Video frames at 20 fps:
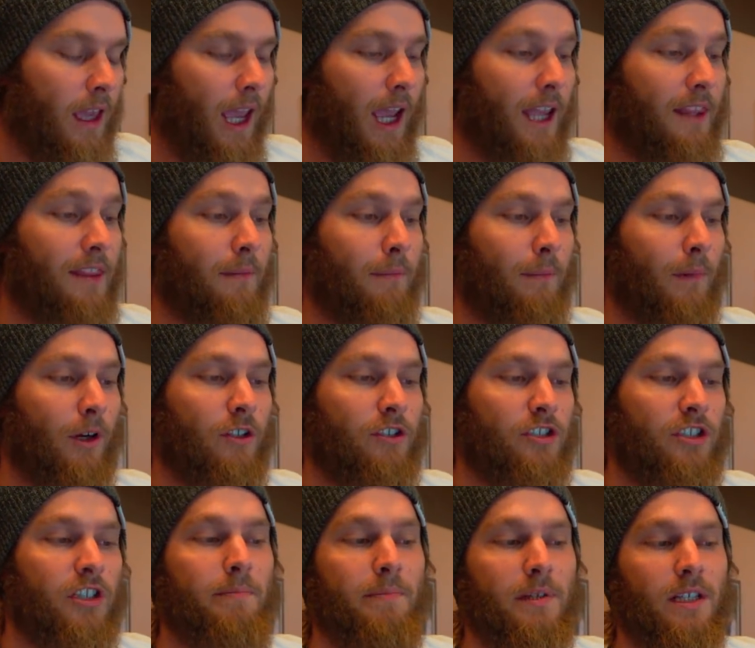And the merch
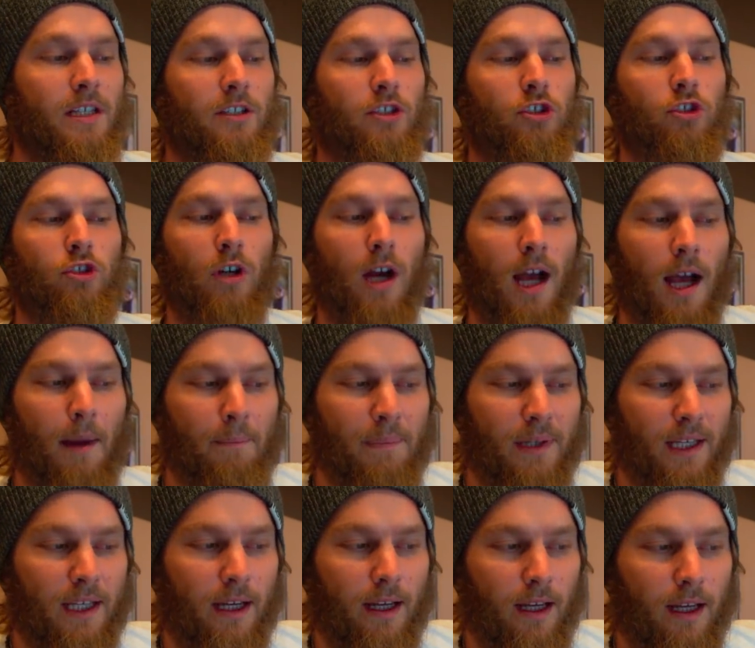should be
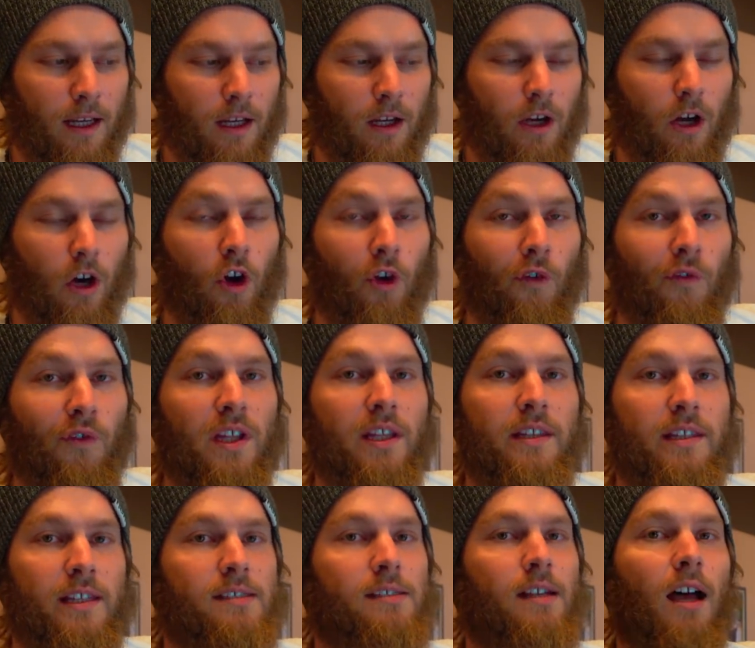dropping hopefully
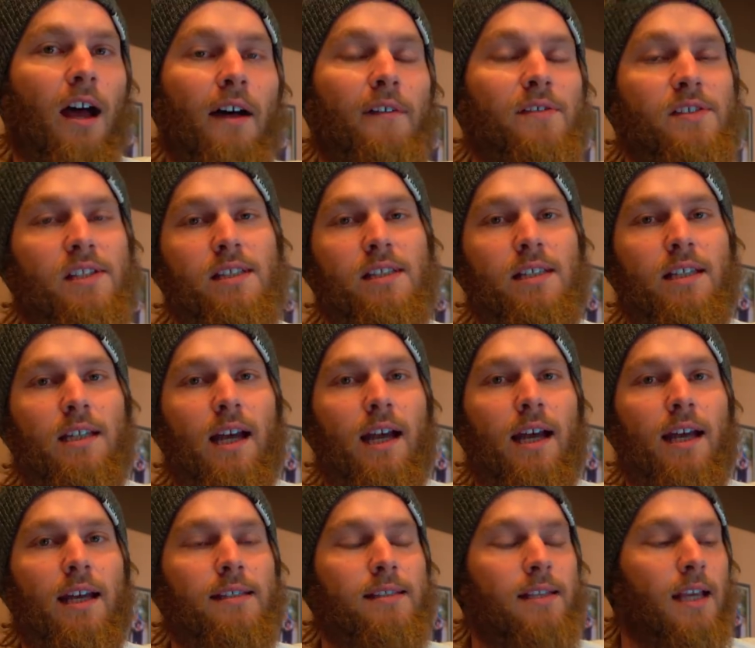this off season,
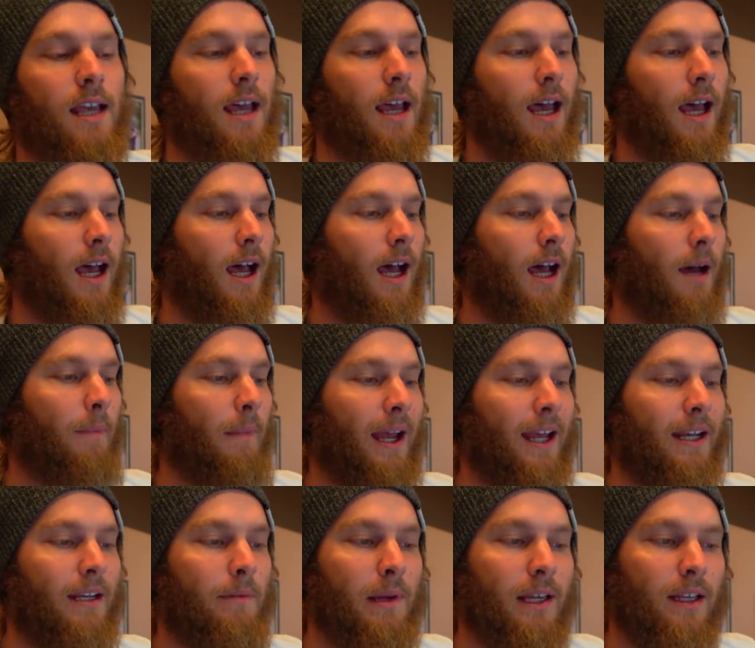guys. I
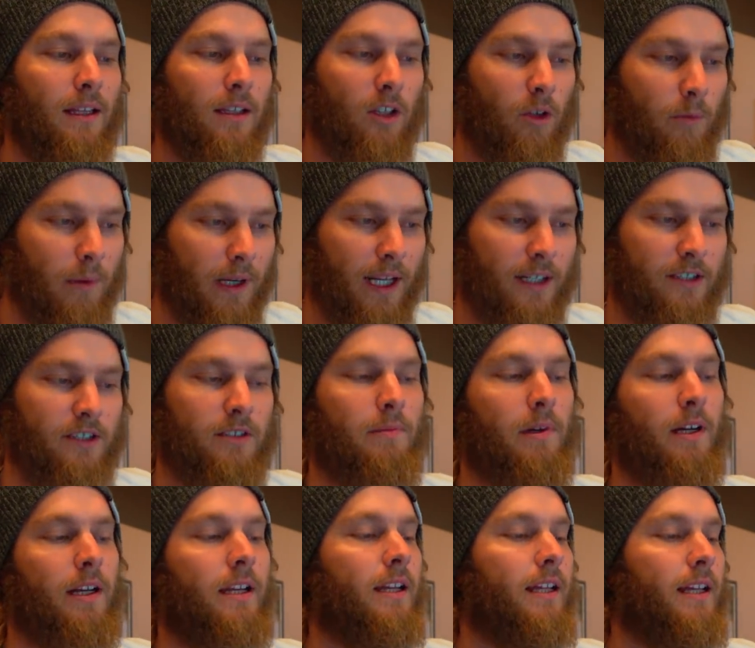had to make a little bit extra
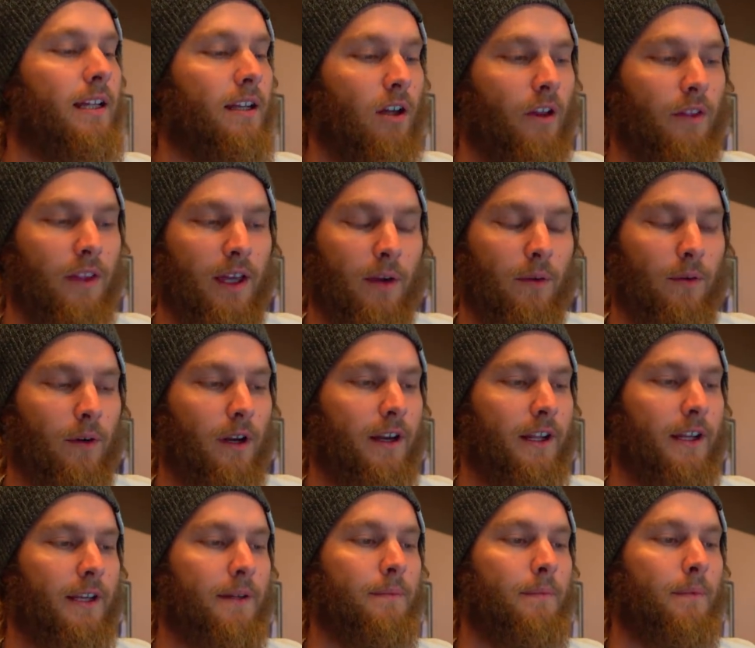money to get all that
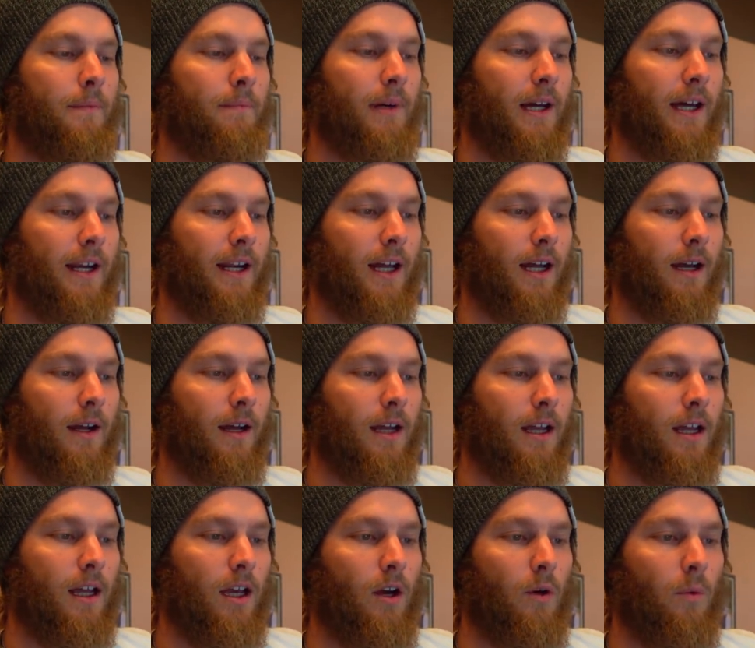running, but
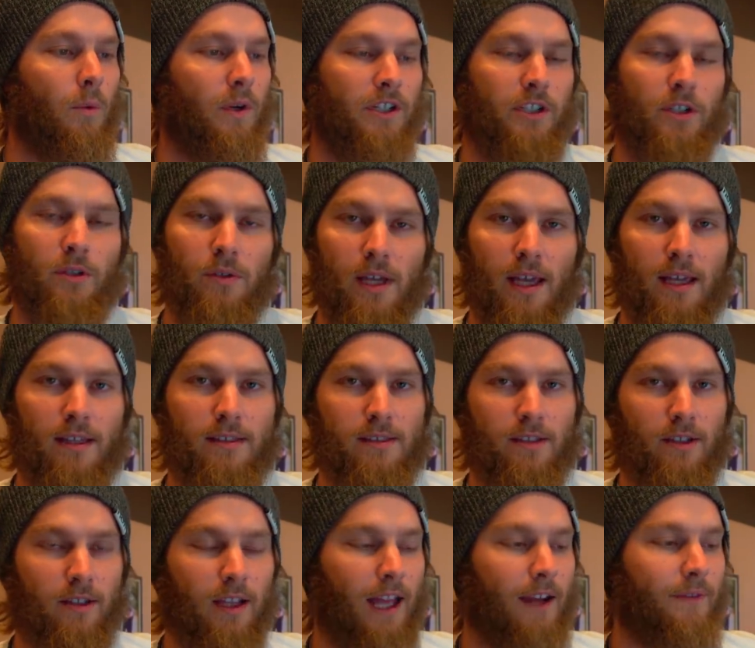we do
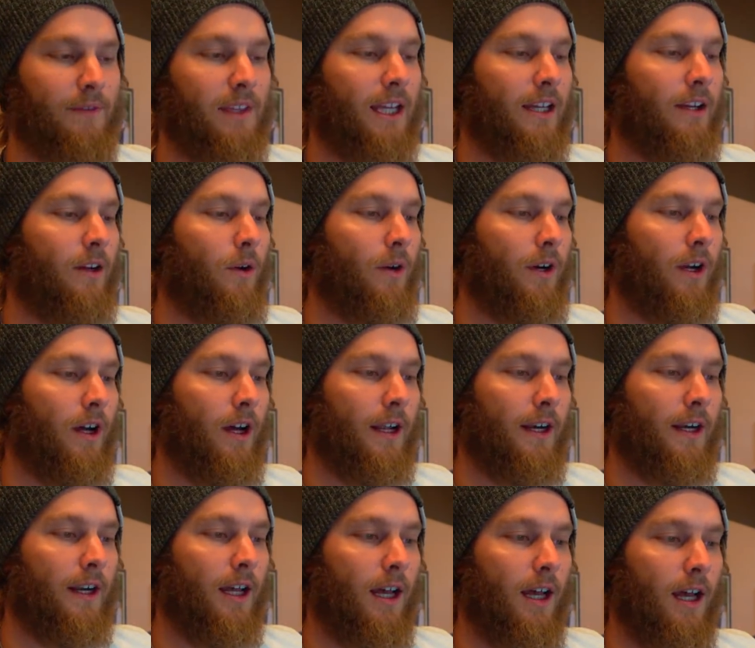still have that going
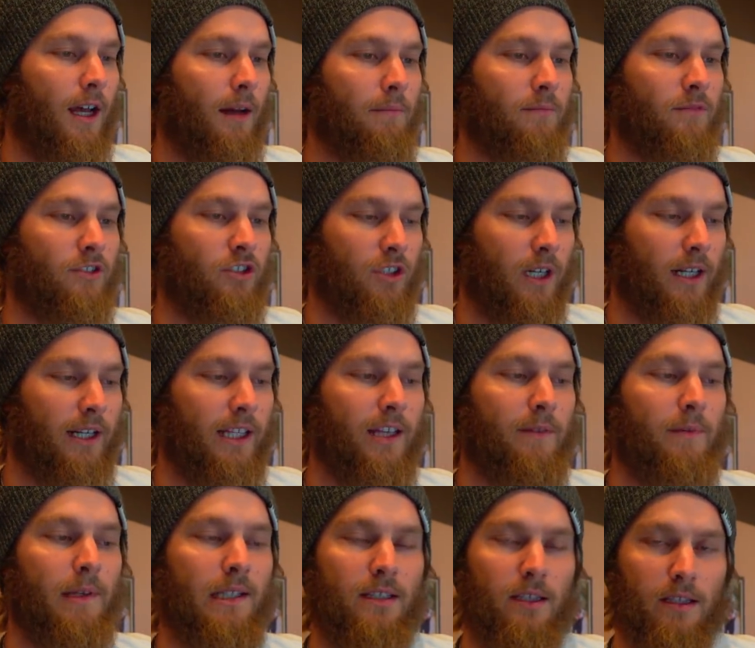on. Try to
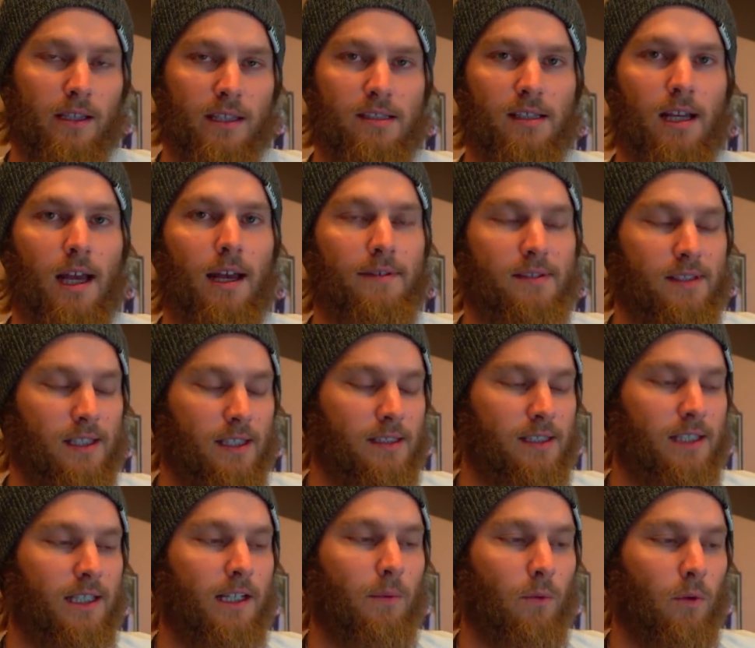give me until this off
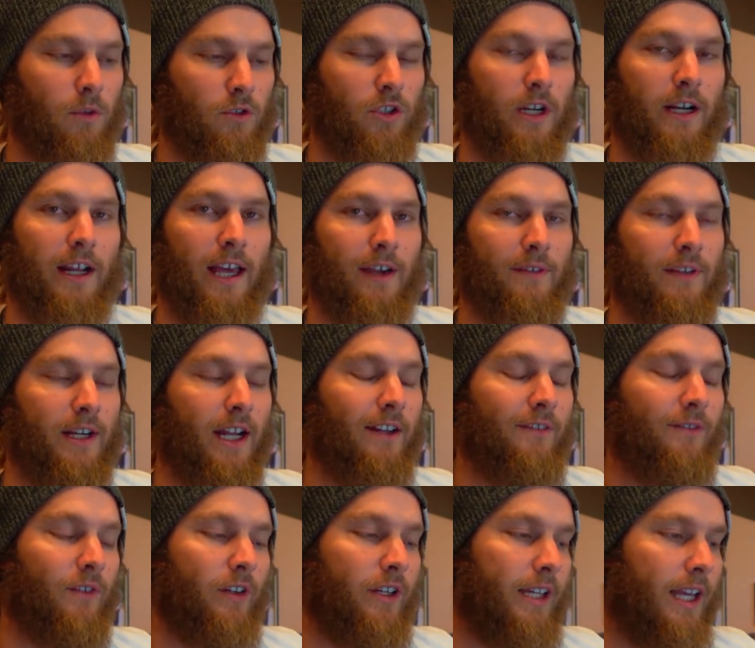season and we'll try to have it out
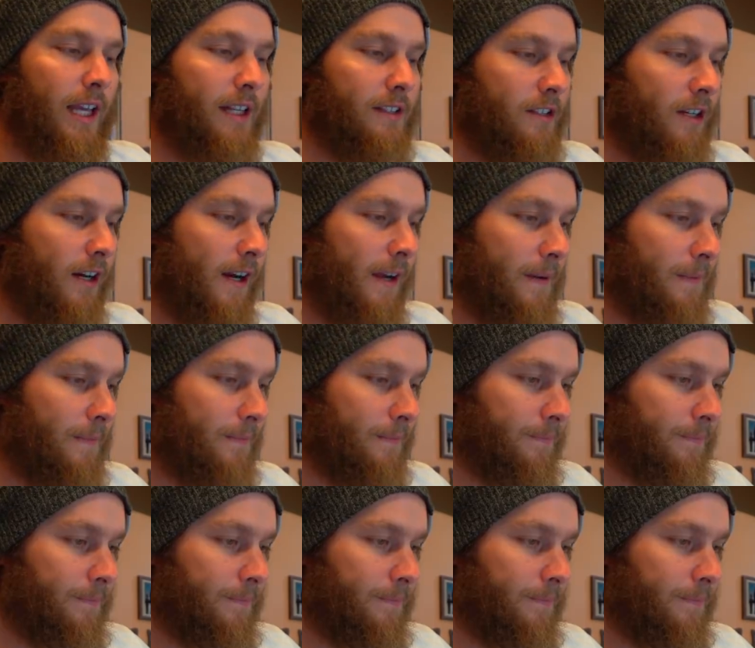for you guys, all right?